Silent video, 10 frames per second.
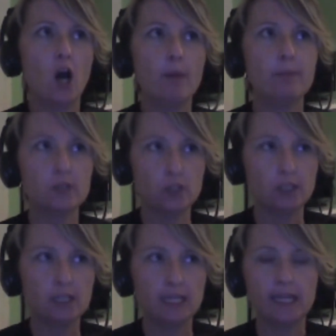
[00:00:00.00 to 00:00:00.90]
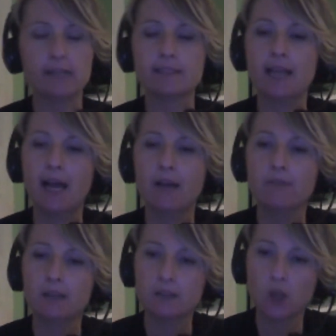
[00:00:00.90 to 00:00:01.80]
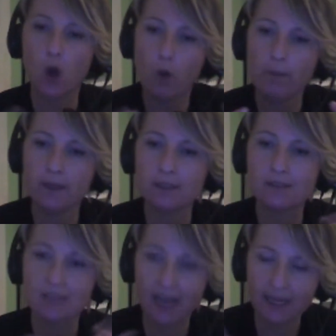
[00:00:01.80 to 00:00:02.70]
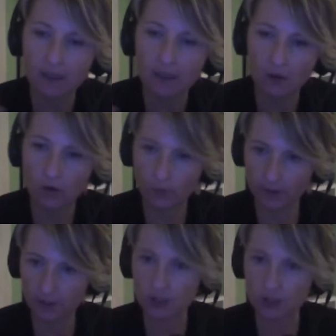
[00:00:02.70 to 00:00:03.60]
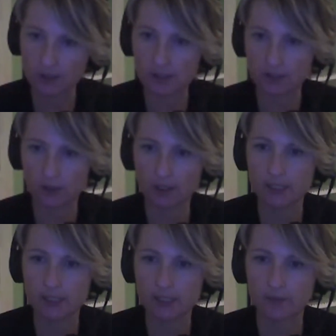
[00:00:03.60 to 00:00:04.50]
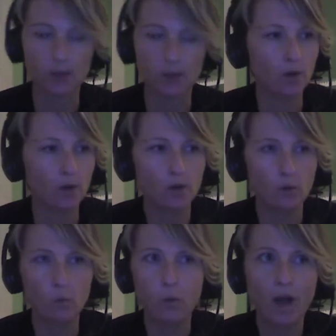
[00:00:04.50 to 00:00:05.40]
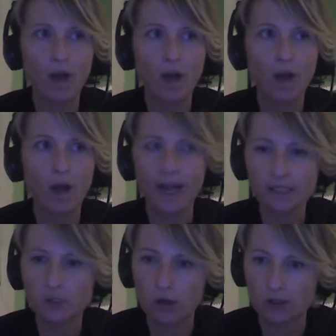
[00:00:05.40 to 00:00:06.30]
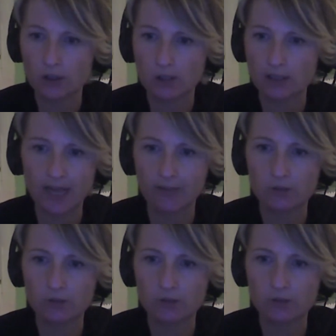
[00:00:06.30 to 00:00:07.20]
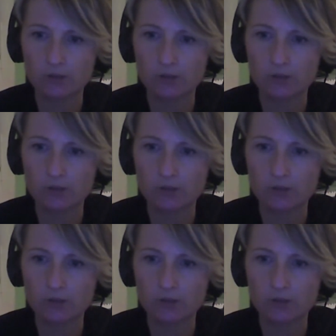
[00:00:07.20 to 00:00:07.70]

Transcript: here to open a dialogue with the students in your classroom. why do all of our students have to write the same